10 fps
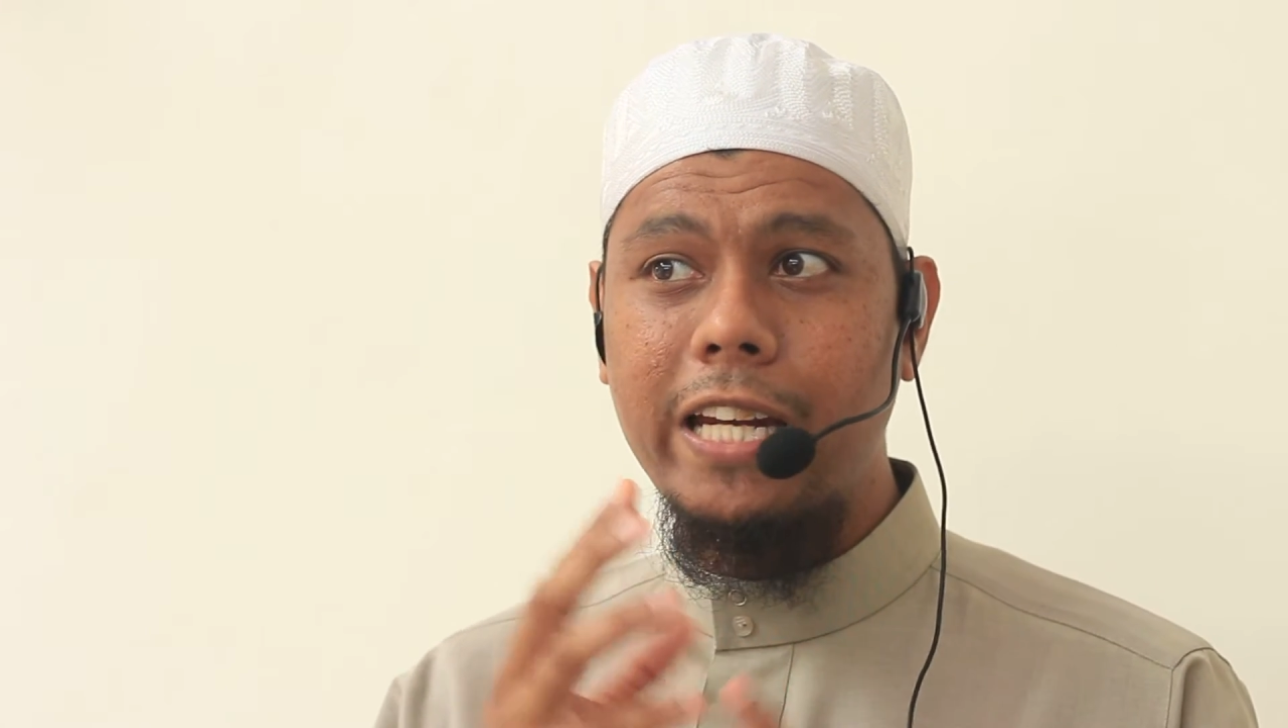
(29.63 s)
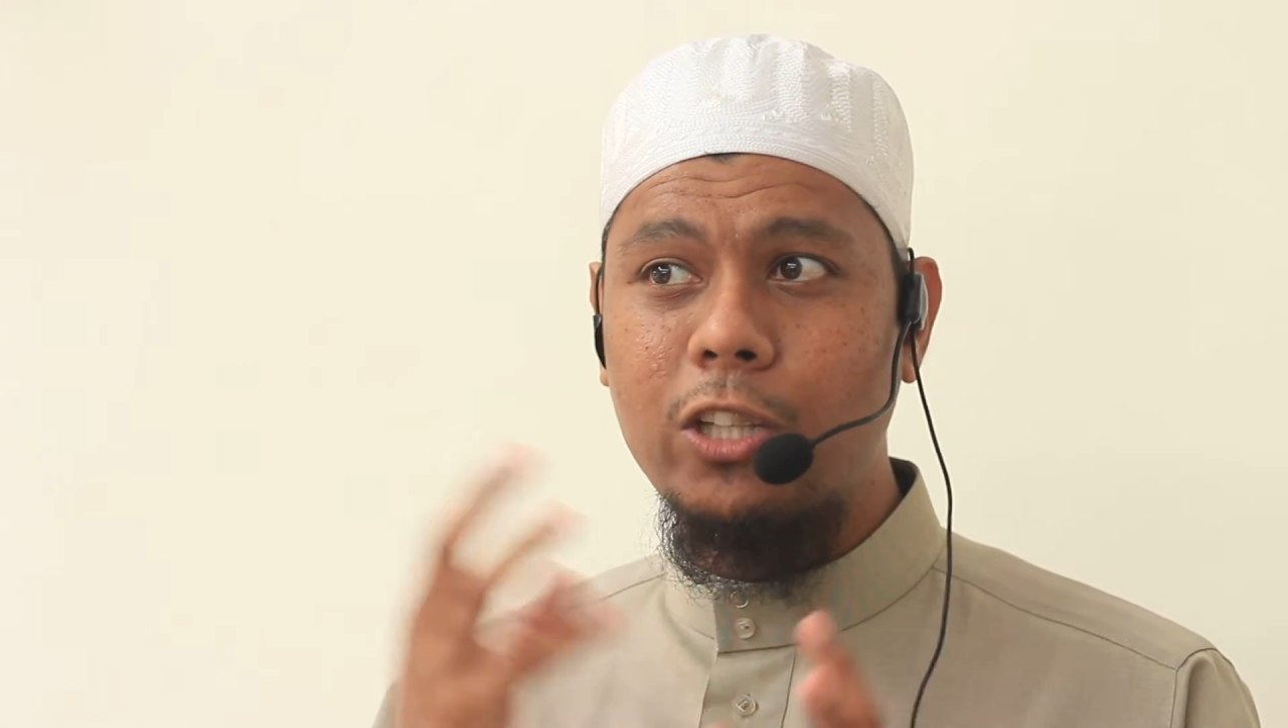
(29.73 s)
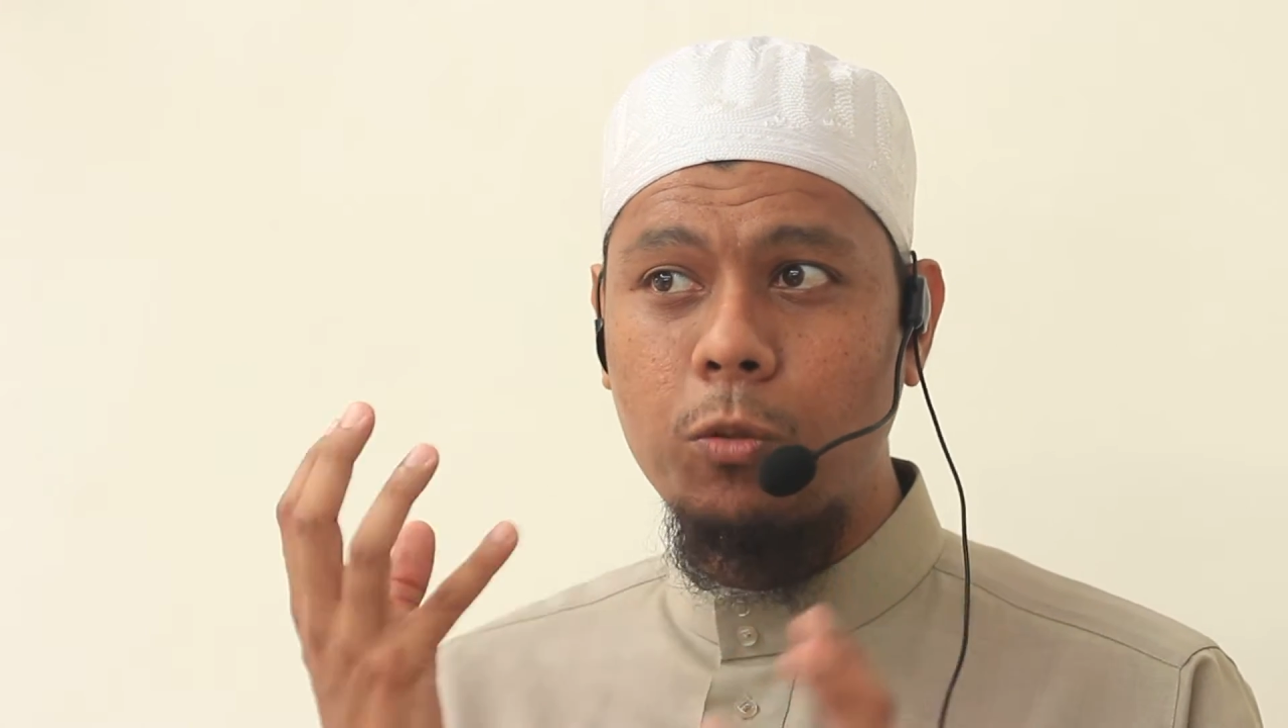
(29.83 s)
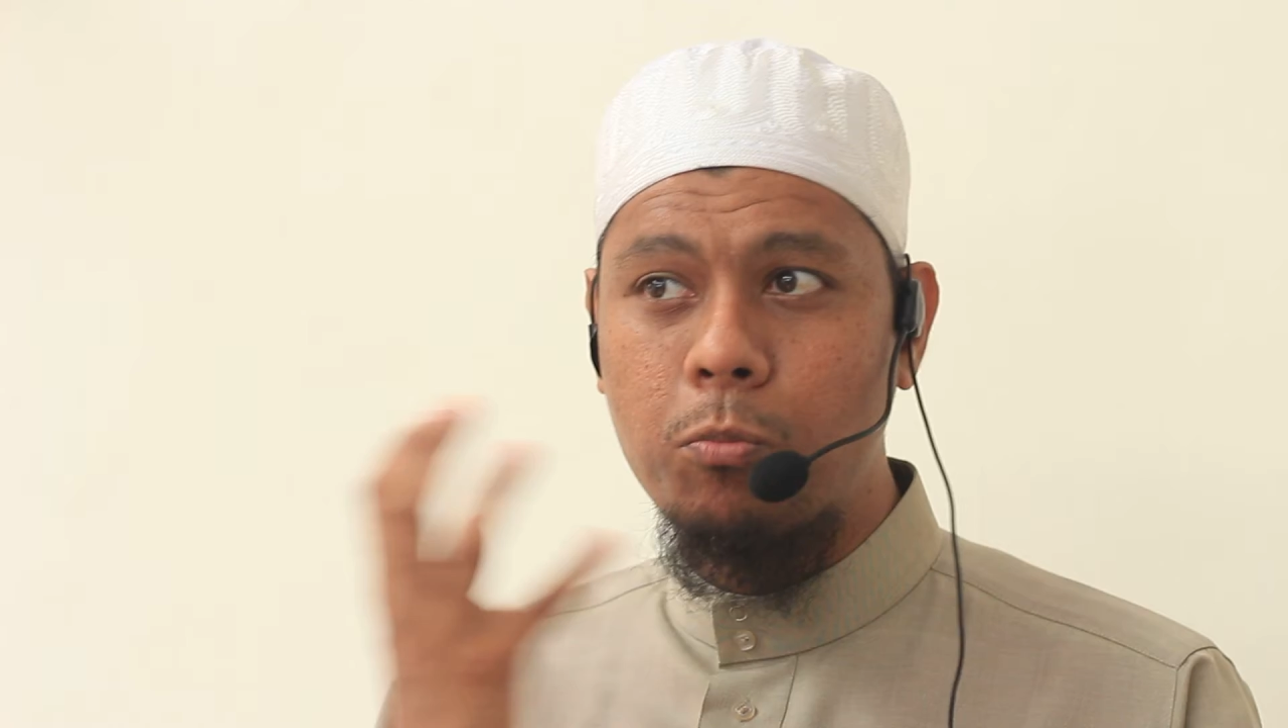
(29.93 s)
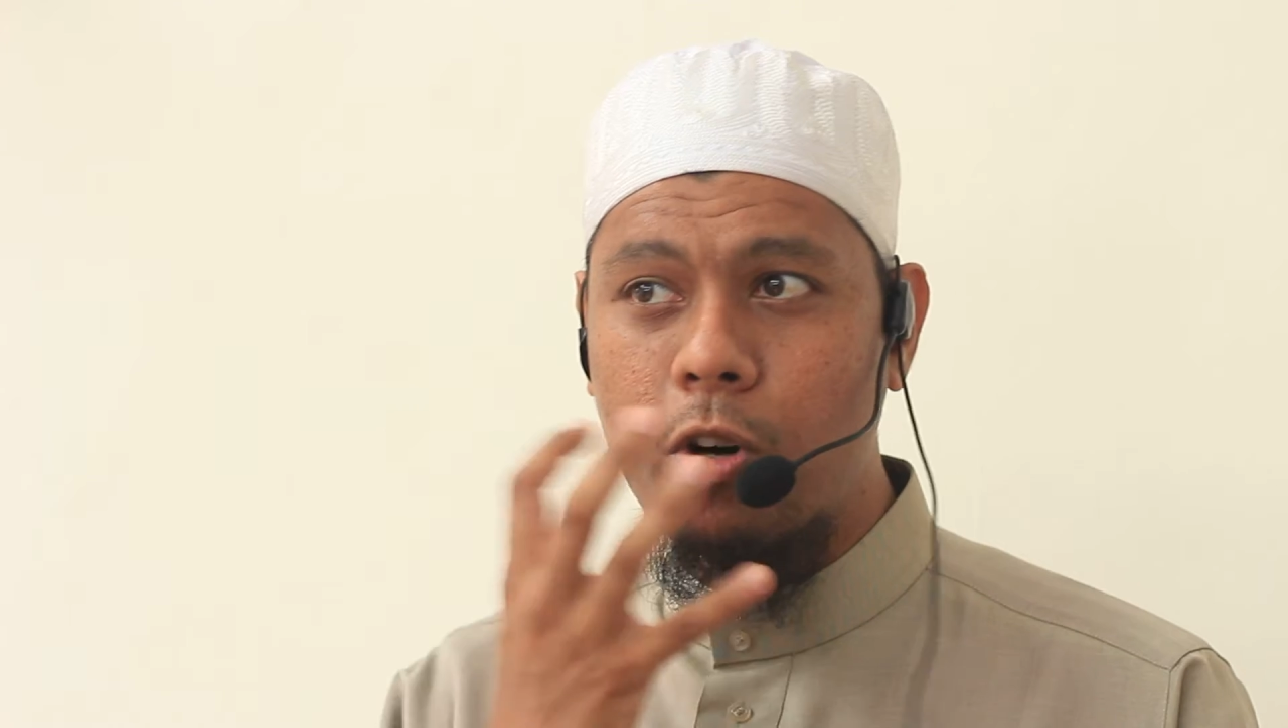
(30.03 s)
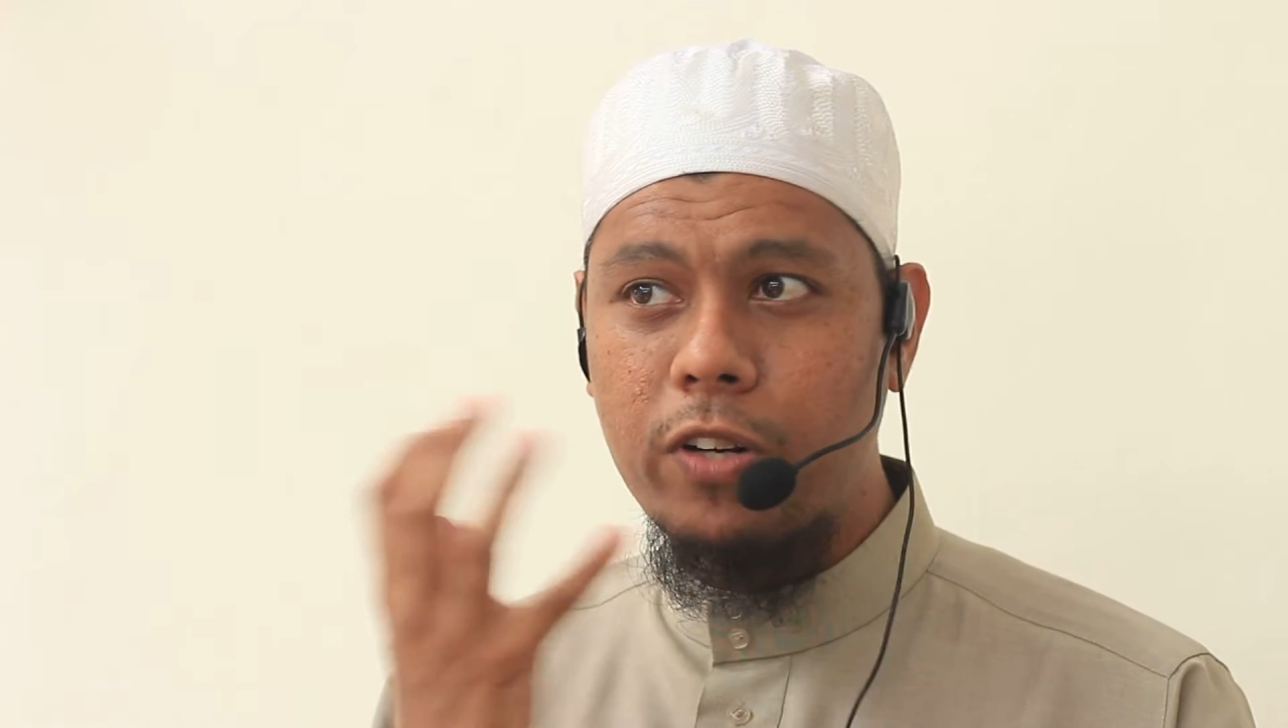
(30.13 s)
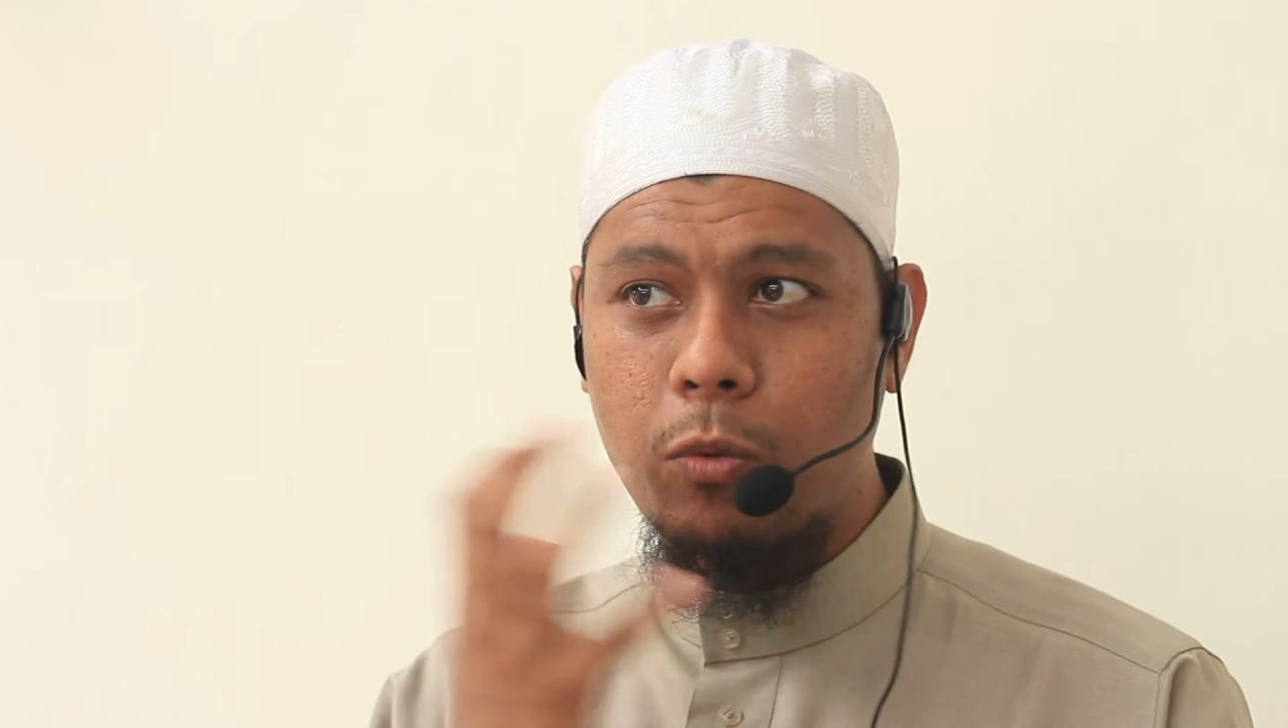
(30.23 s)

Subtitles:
to move